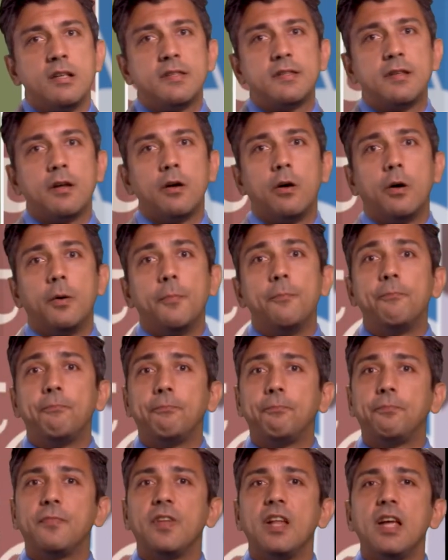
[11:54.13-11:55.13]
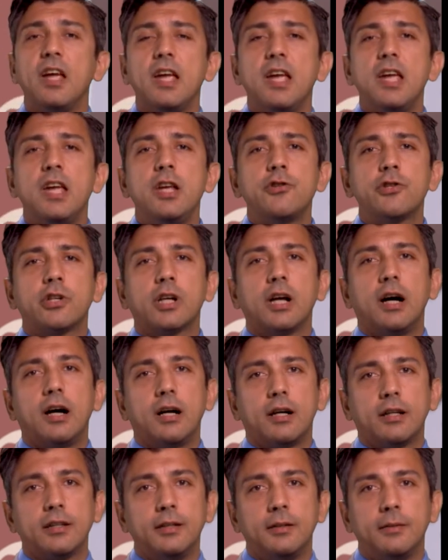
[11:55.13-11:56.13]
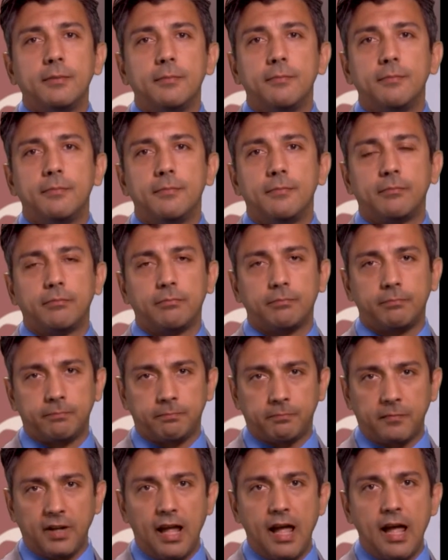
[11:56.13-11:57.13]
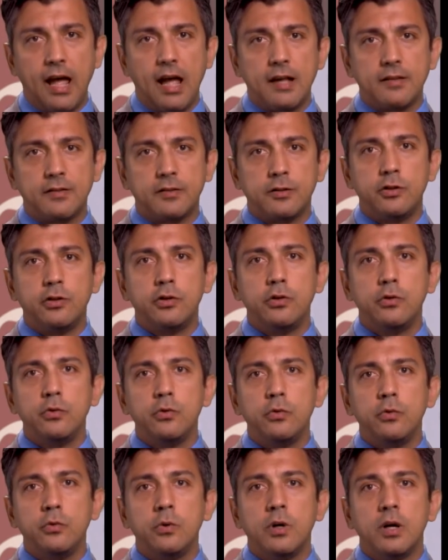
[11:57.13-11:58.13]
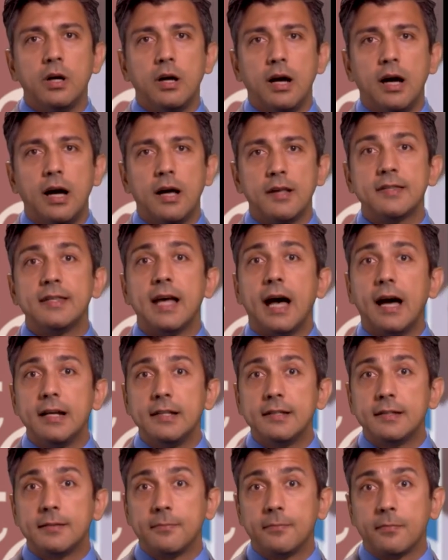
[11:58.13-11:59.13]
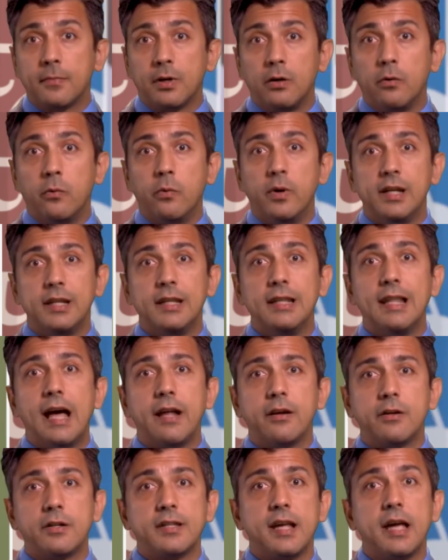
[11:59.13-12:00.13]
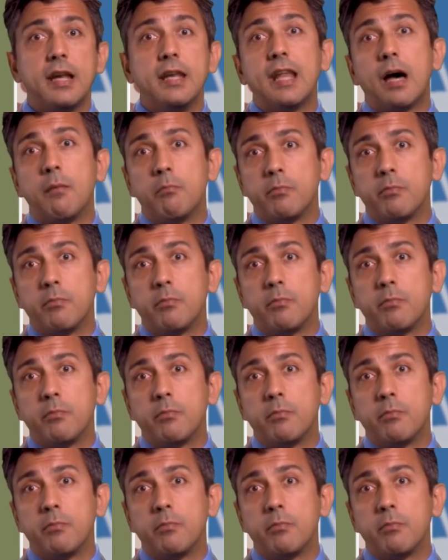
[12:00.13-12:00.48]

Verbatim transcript: So each card has two uh, sides with letters and